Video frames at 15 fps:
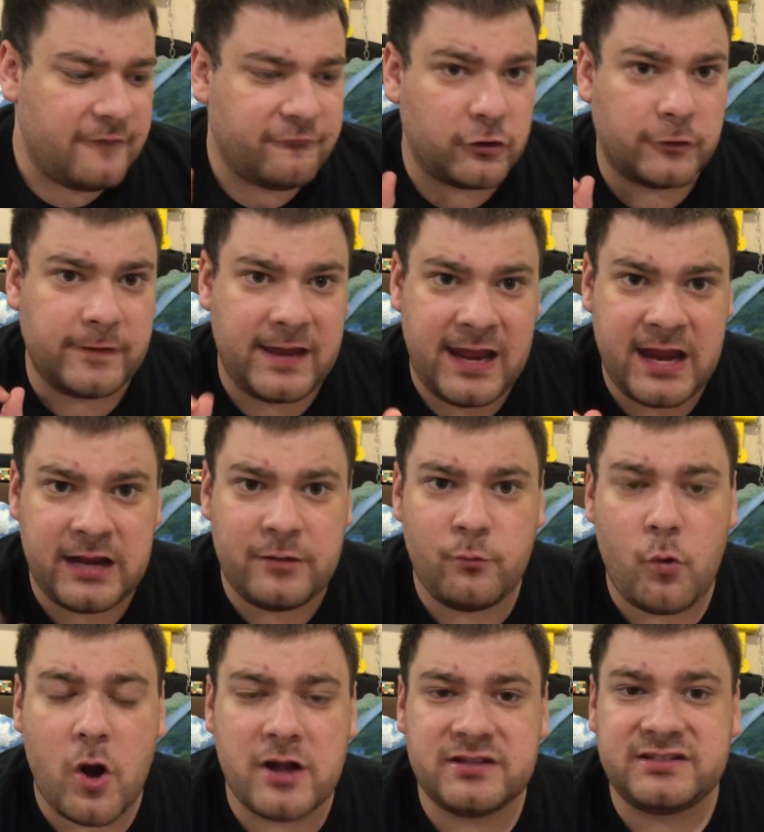for the
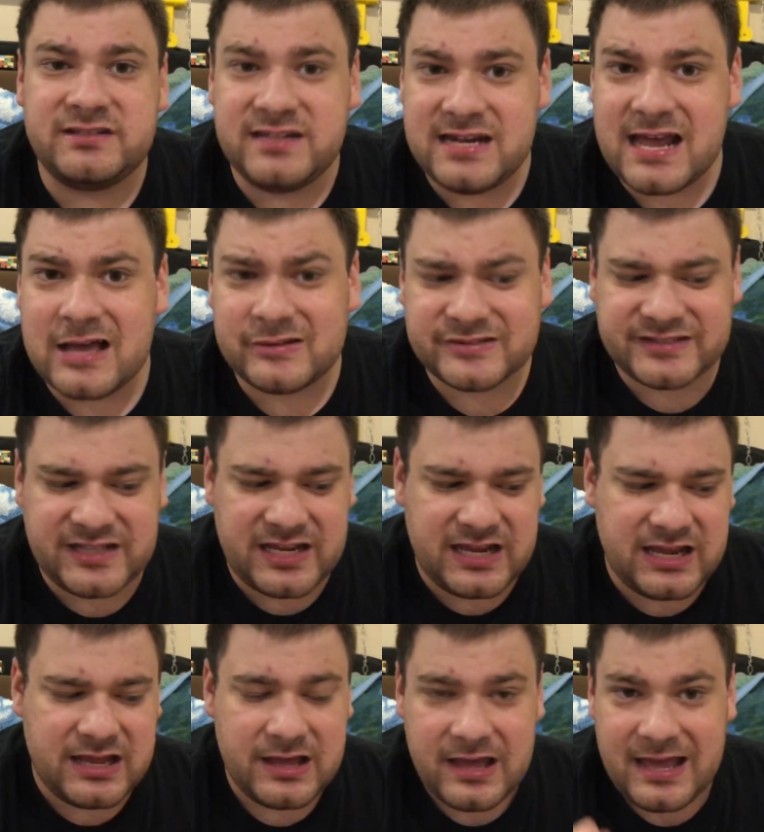Hidden Ones
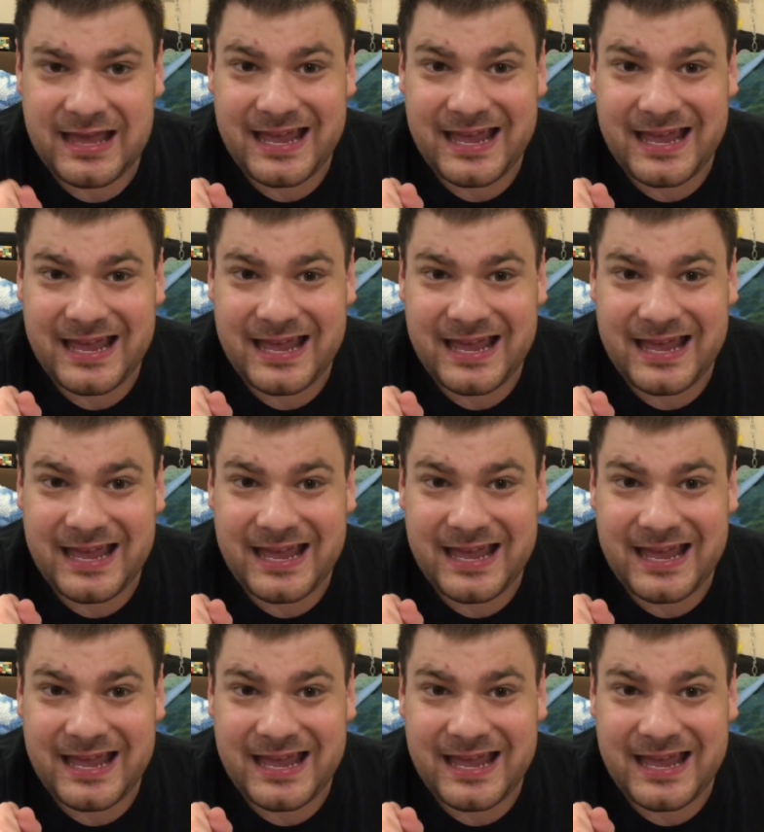DLC